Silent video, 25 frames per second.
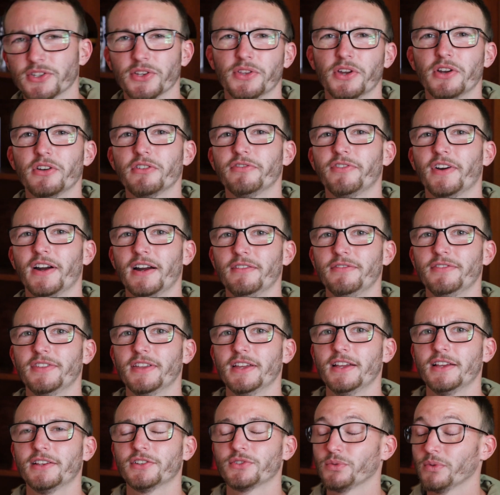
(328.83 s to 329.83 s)
So there are 5
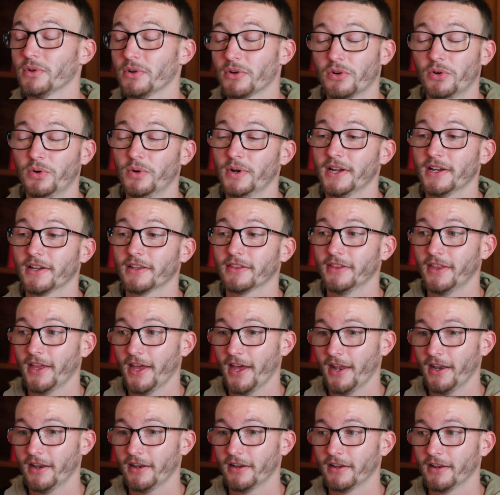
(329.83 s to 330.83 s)
things real quick
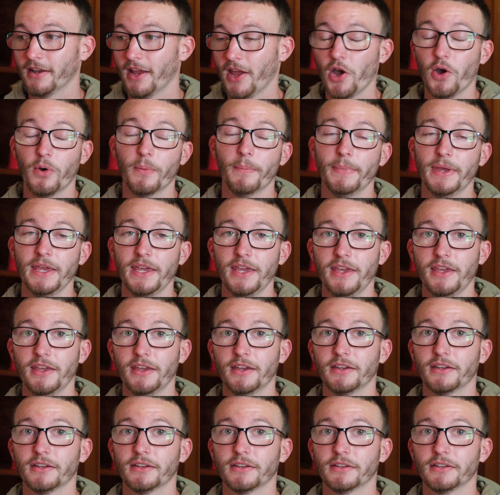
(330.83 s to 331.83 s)
that help me
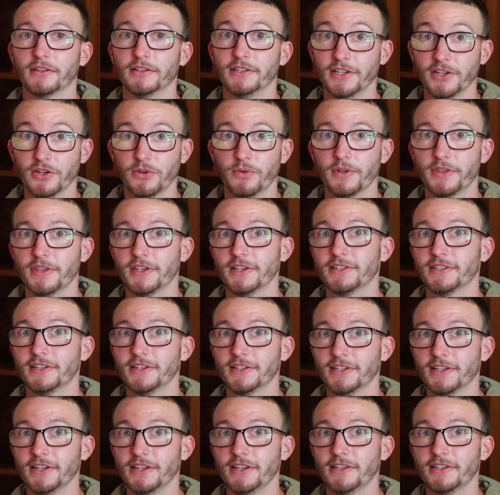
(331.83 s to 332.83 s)
deal with this
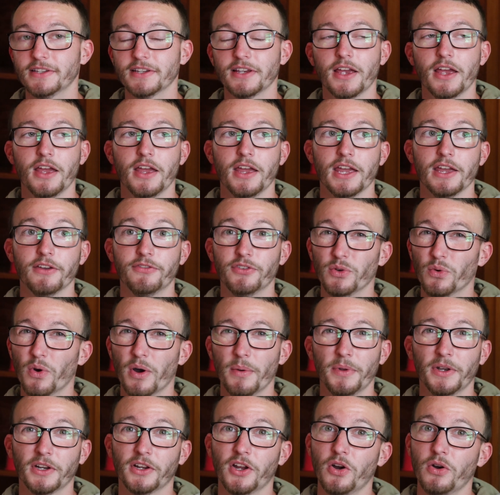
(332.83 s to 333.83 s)
disease. If you
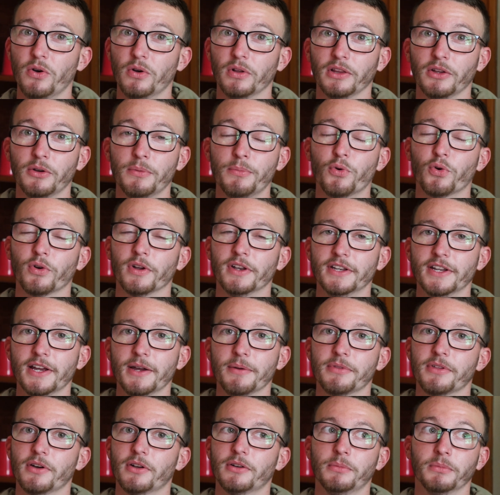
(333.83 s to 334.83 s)
want me to go a little more in
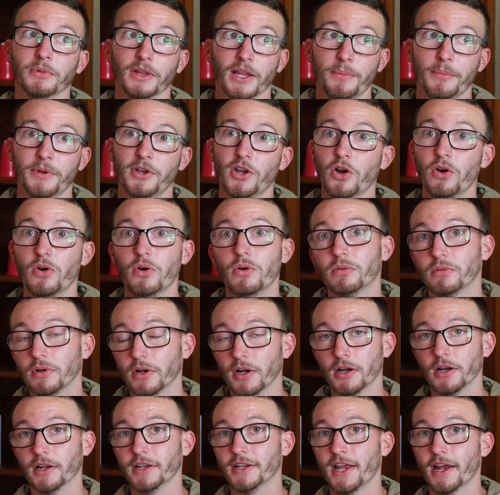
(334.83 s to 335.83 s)
depth on them, let me know
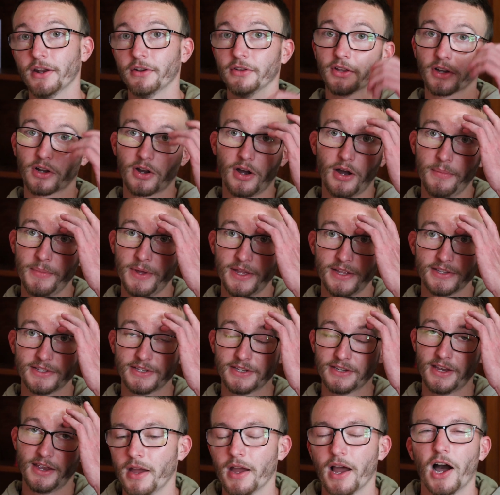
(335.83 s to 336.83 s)
down in the comments.
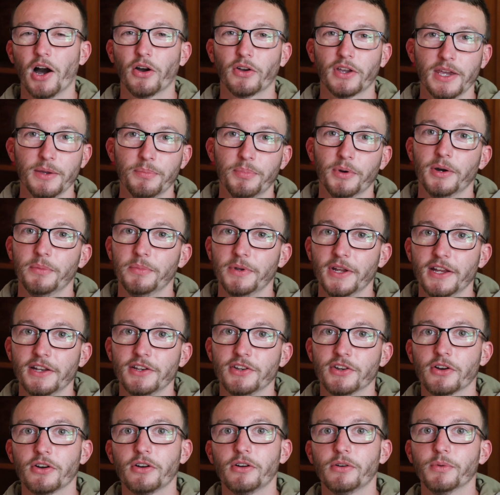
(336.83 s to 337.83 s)
I'll keep updating
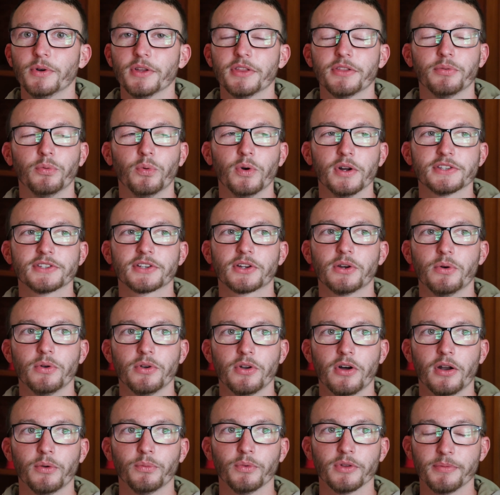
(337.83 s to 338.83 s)
y'all with what's
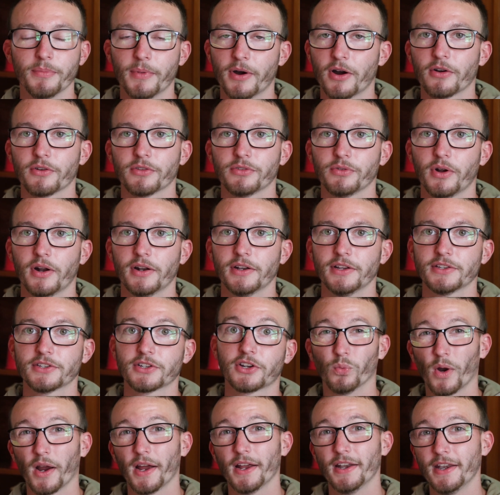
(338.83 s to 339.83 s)
going on with my arthritis.
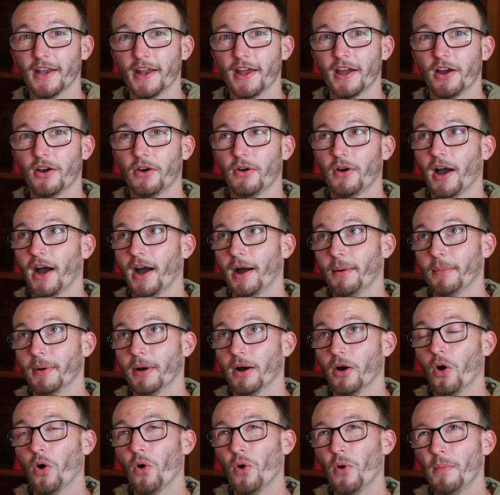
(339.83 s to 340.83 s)
Right now, I'm
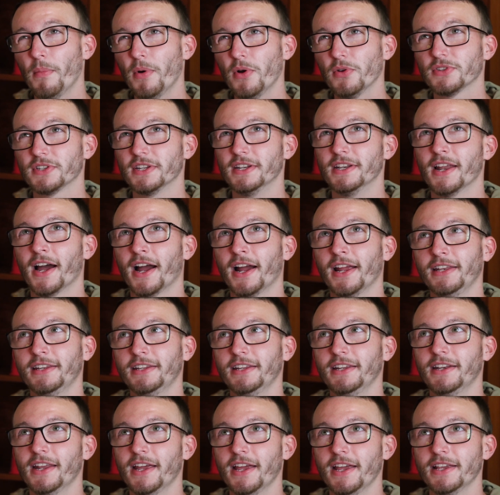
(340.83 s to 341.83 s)
almost
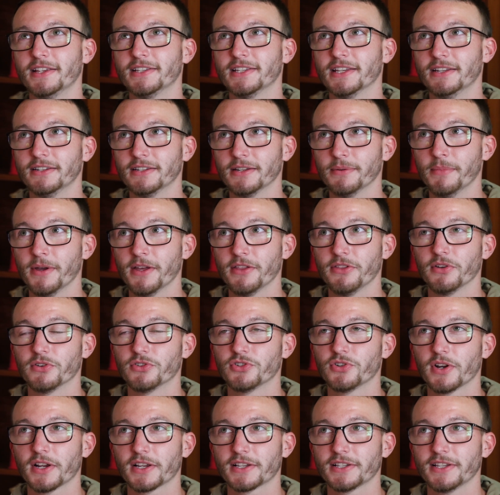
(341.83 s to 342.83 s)
90 days into
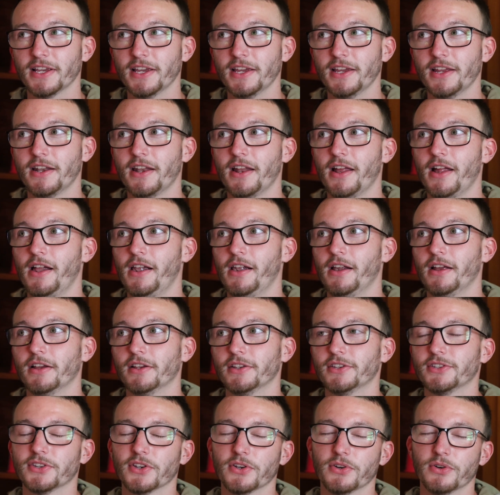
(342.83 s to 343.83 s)
methotrexate,
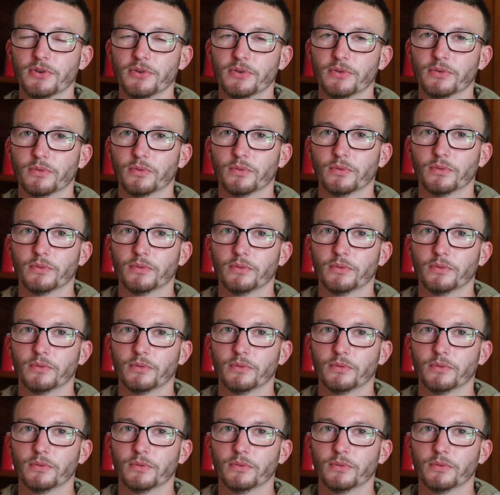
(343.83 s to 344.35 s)
so